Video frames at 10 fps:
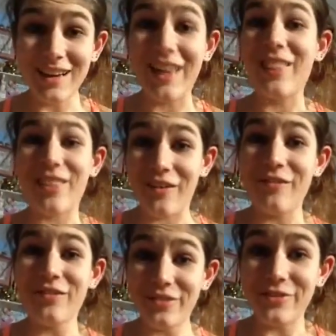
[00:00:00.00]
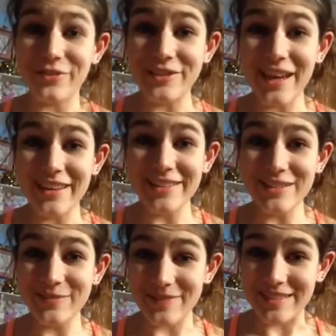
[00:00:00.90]
I love the food challenge.
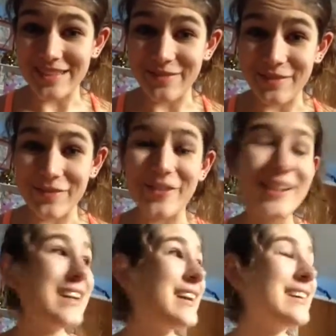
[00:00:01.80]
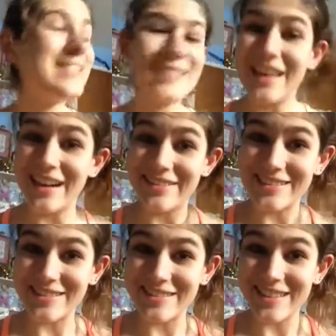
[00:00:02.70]
Please send me more. And I will
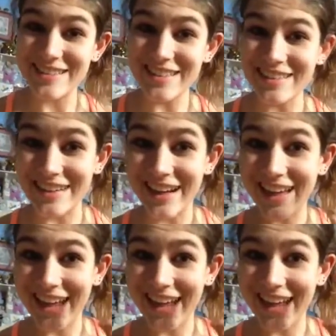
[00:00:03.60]
see you guys later.